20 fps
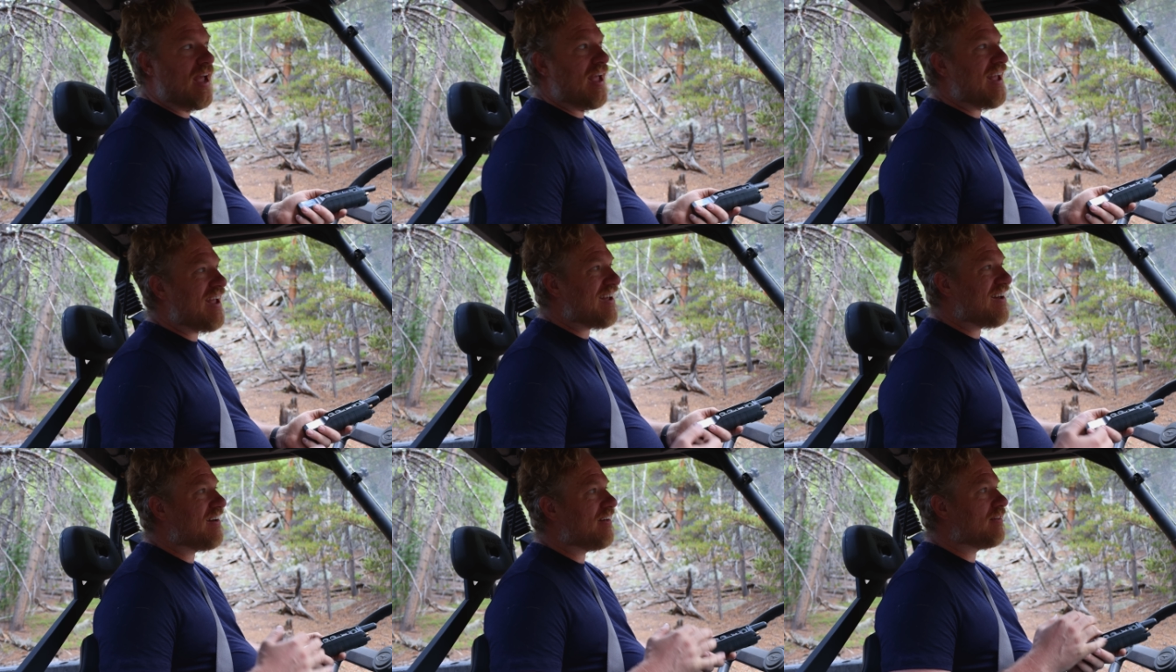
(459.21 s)

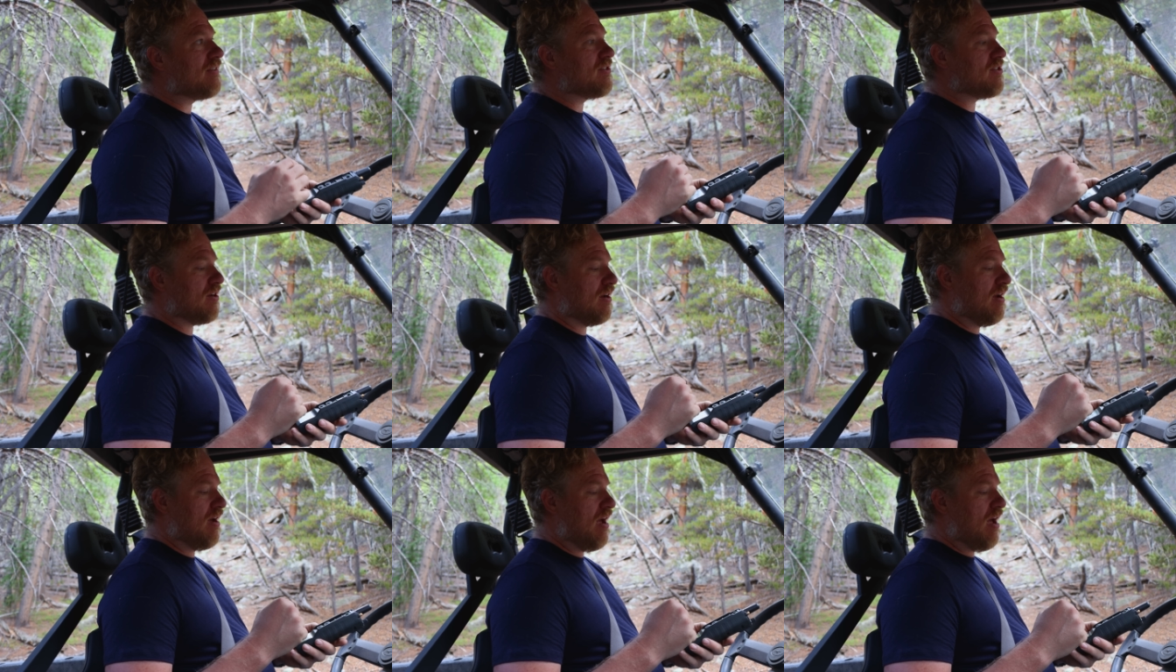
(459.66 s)

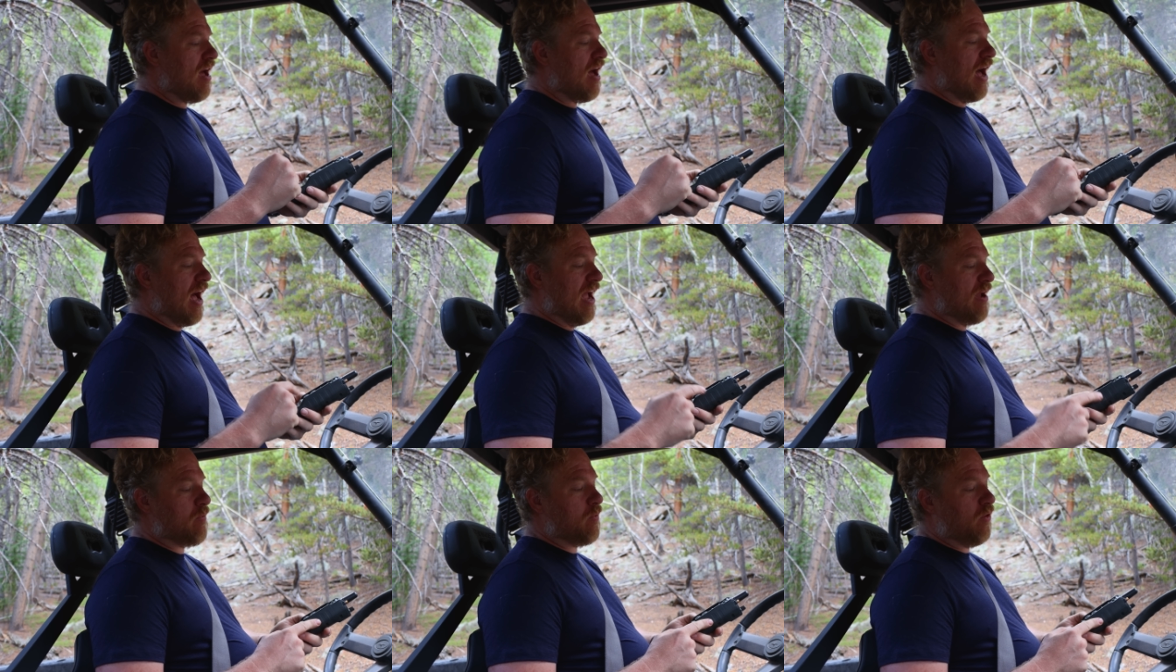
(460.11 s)
And
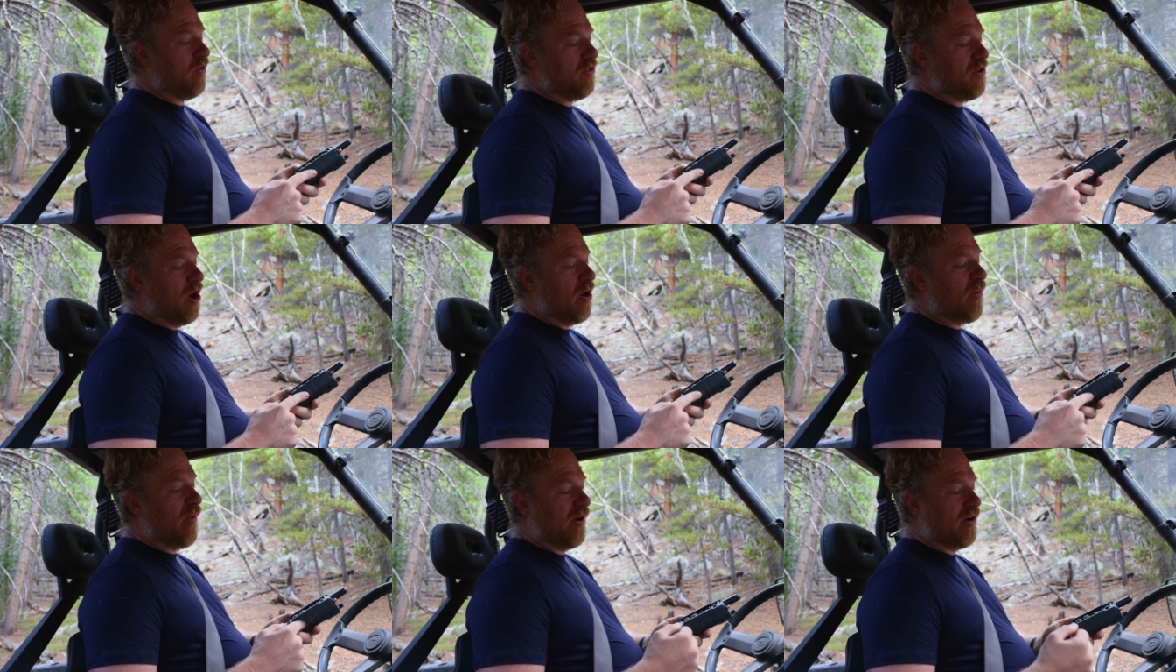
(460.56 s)
I will
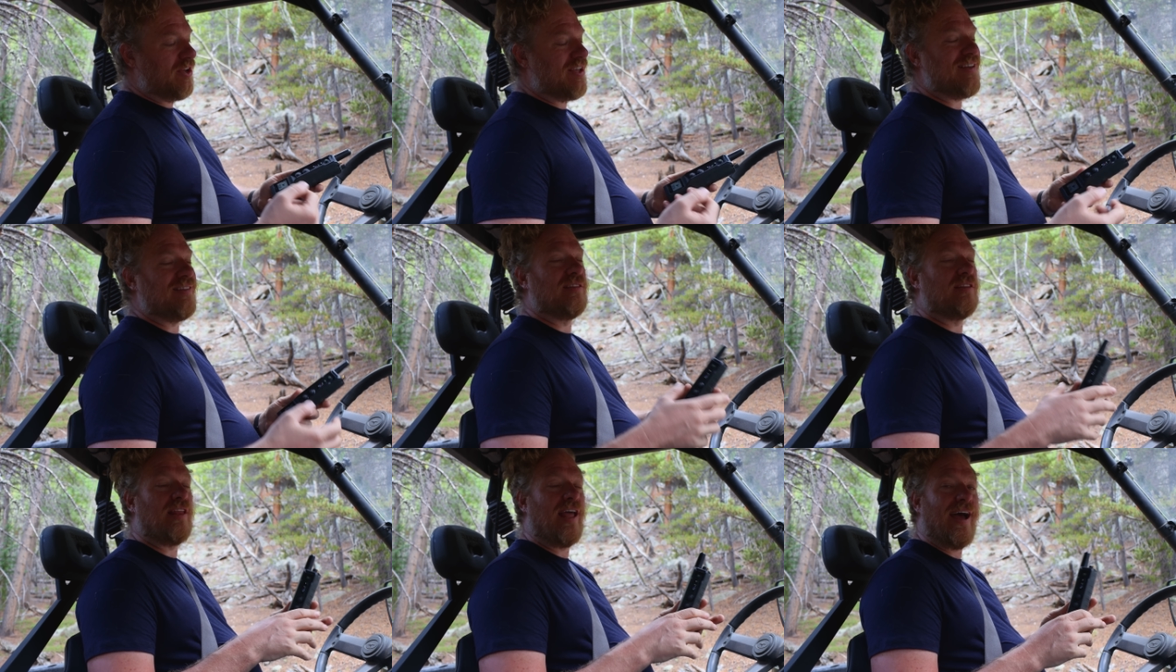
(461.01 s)
know where
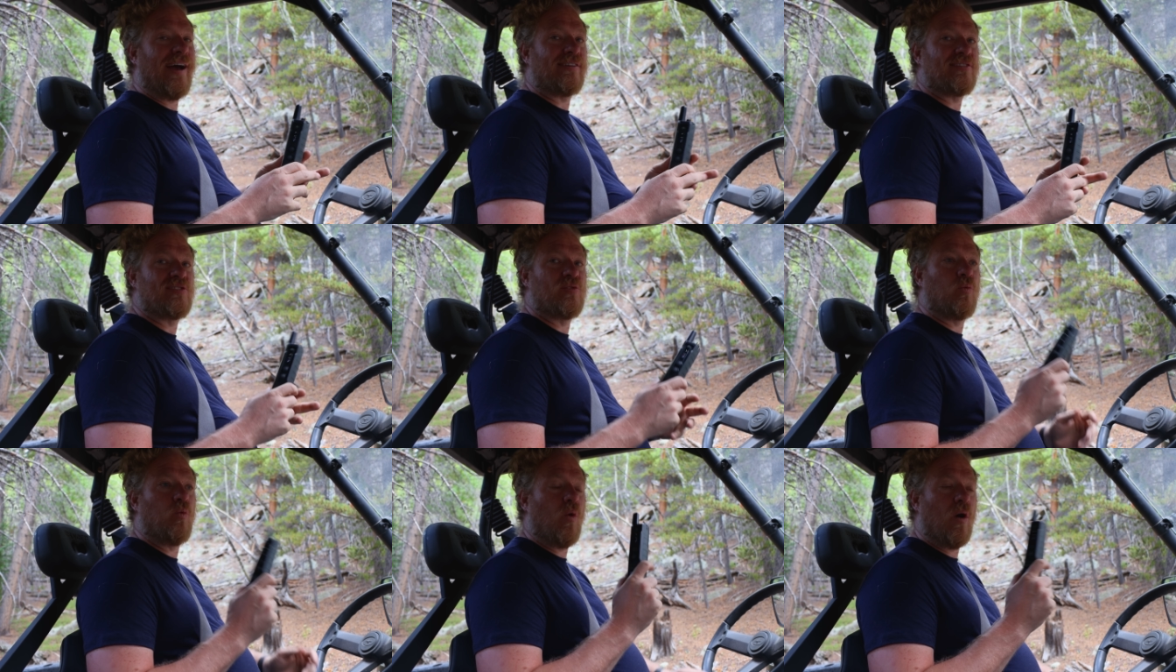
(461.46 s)
he
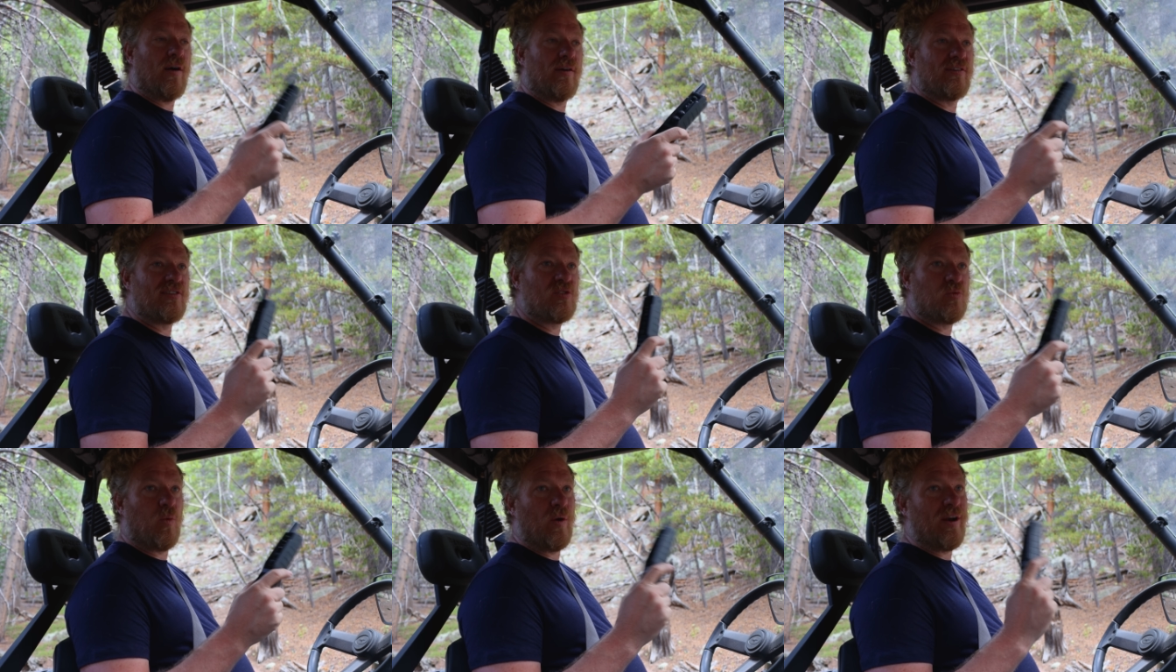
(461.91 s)
last
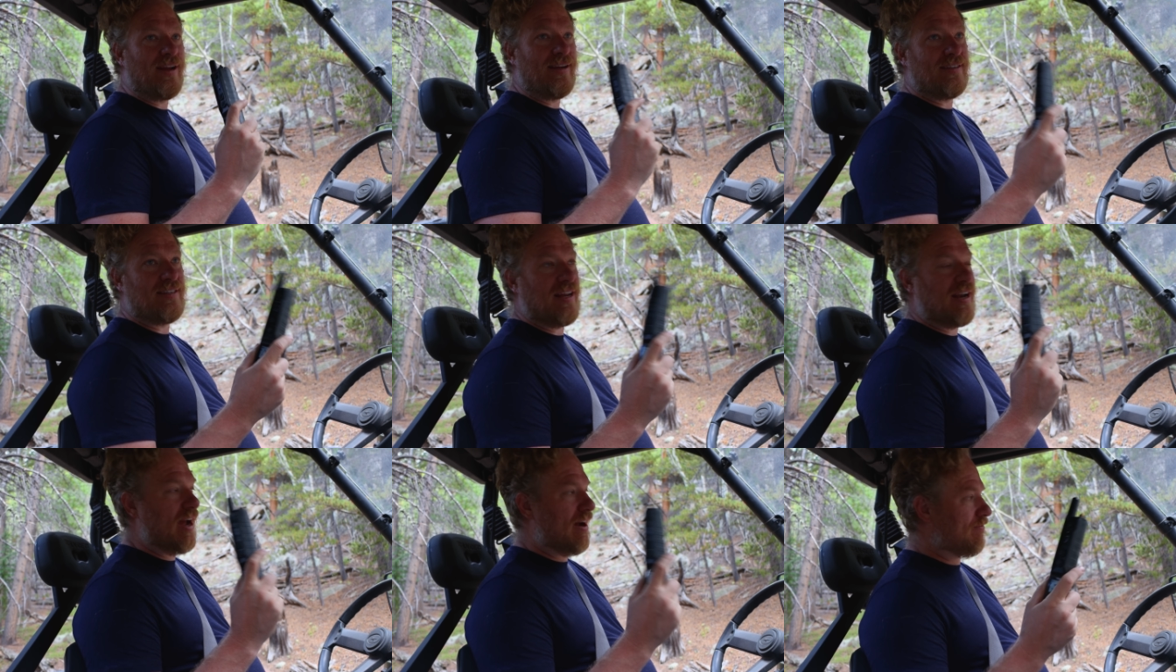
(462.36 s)
was when he
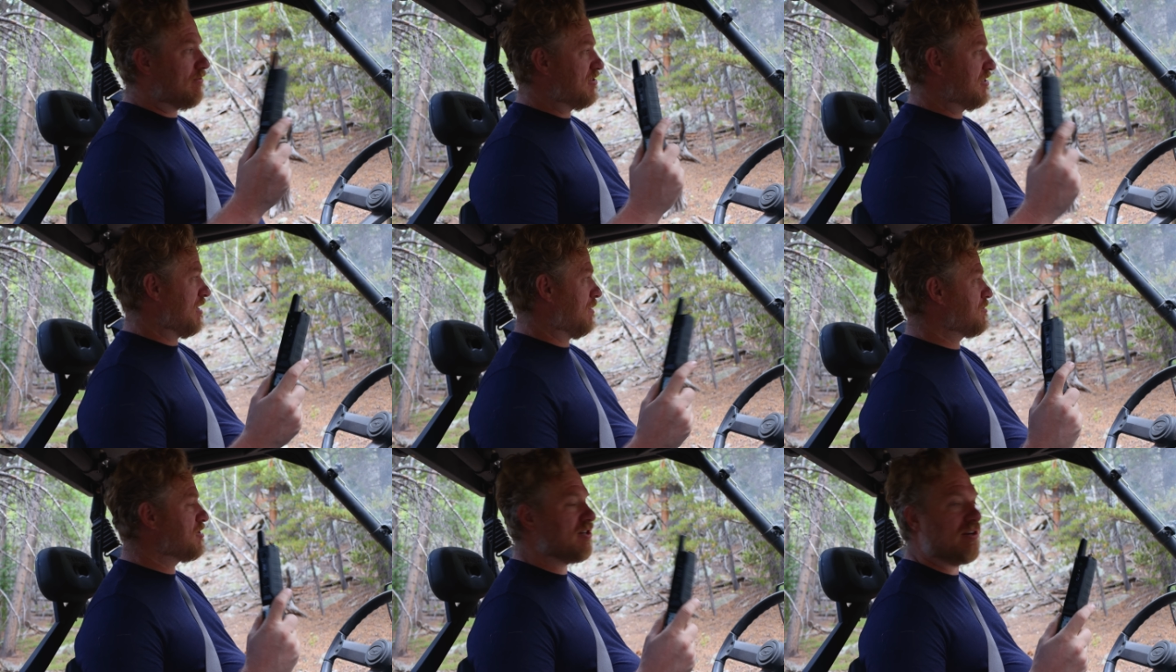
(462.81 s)
did have
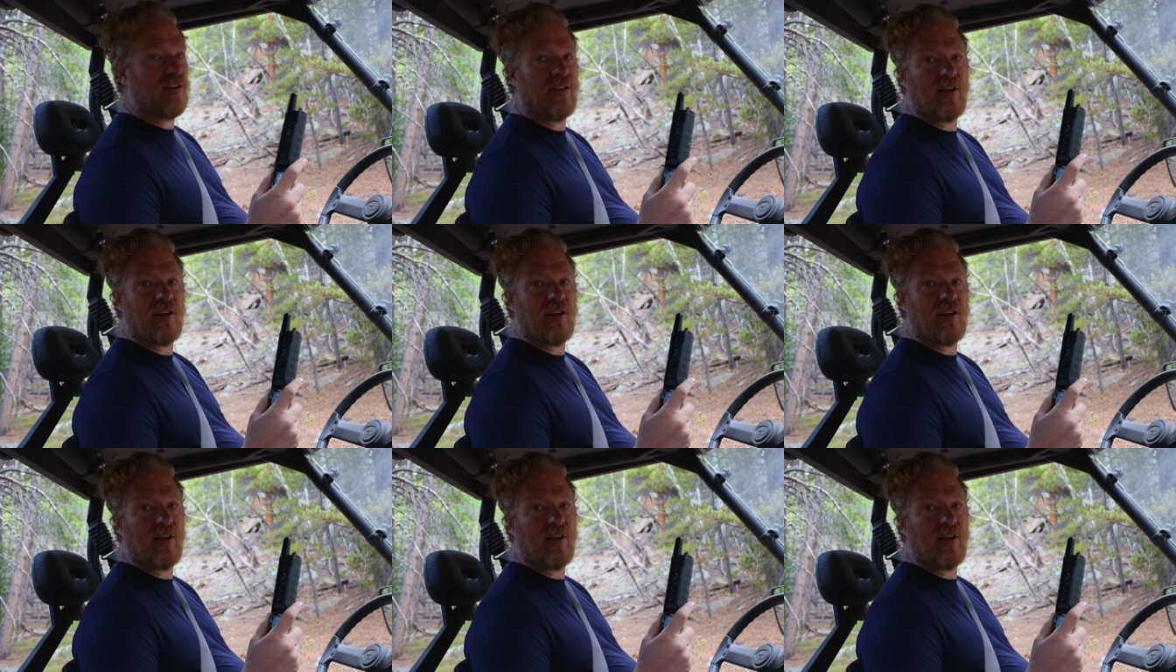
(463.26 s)
reception to